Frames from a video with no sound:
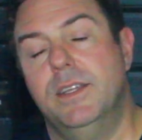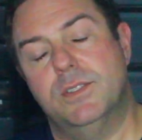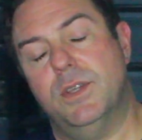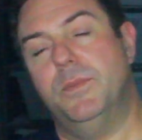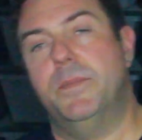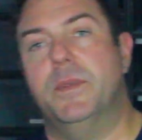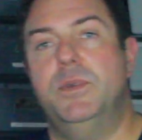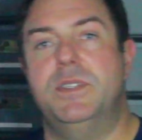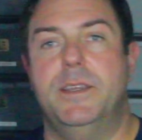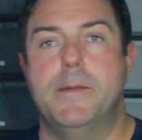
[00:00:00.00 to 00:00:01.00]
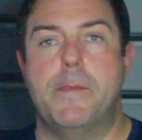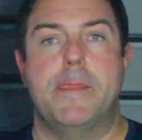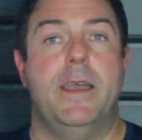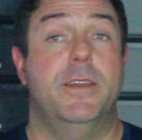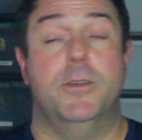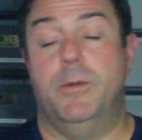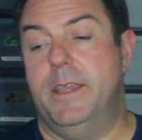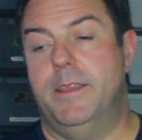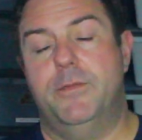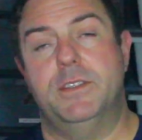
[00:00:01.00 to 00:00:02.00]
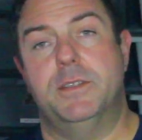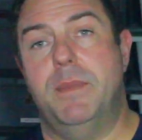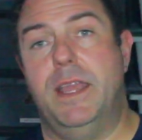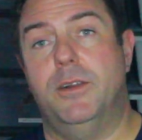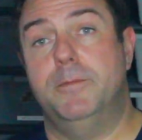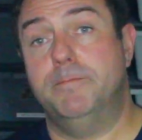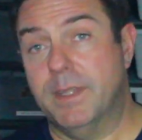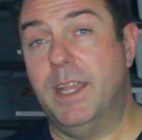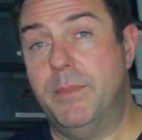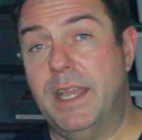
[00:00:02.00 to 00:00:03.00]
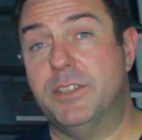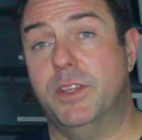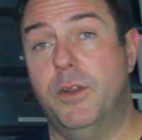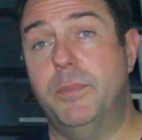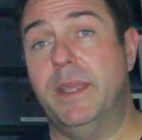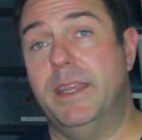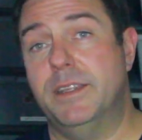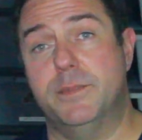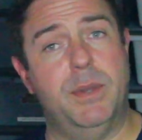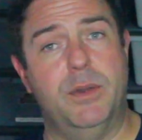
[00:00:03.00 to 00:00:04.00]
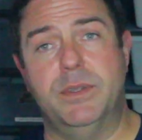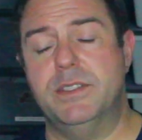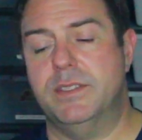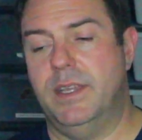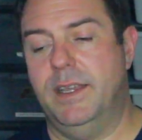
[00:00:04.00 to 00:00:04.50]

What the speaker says: So we'll see. Either way, if it's a male, I'm actually hoping it is bonus.